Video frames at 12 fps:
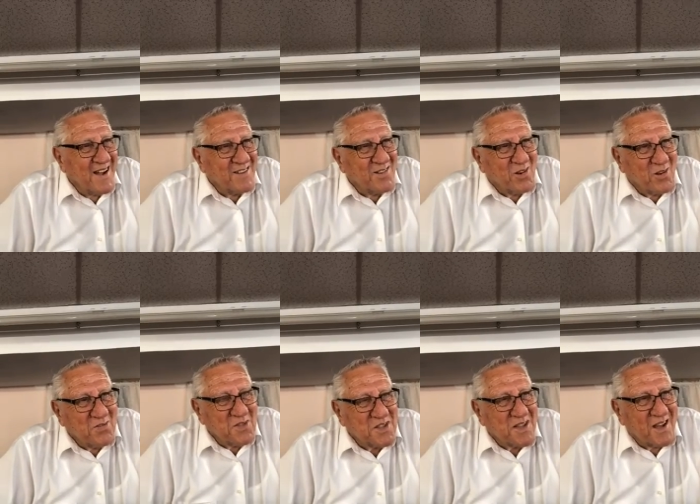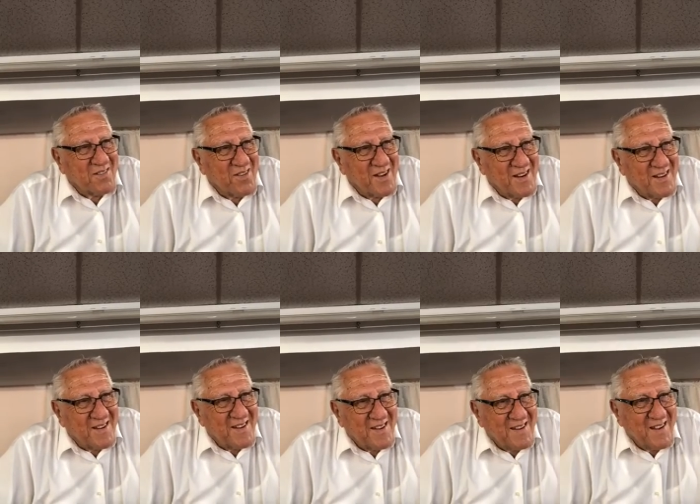I told them just like when,
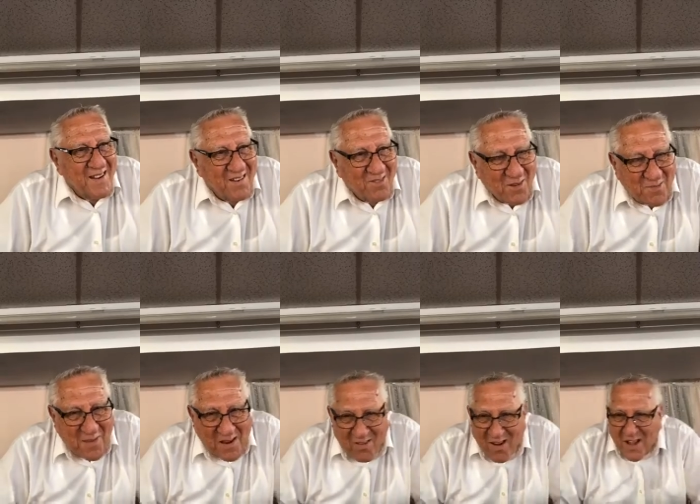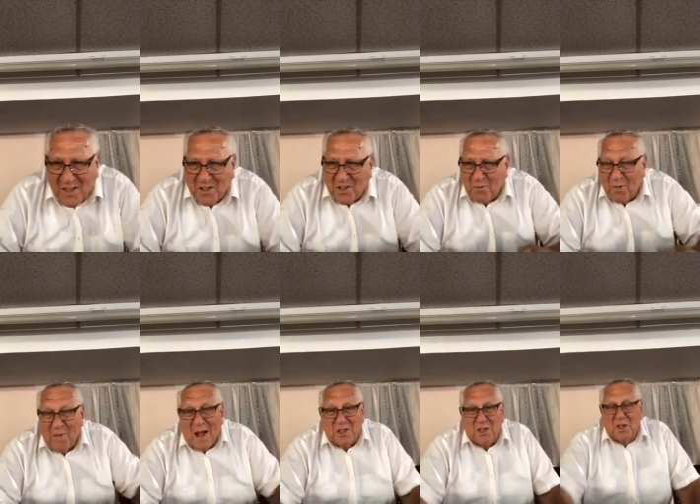with my grandchildren, well,
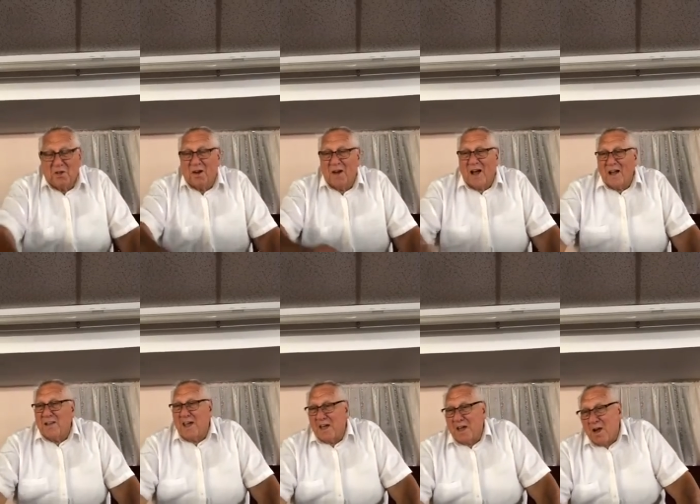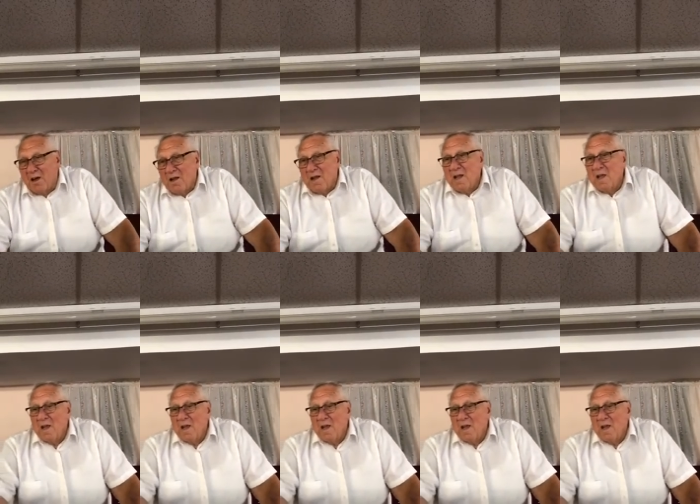my children, I take care,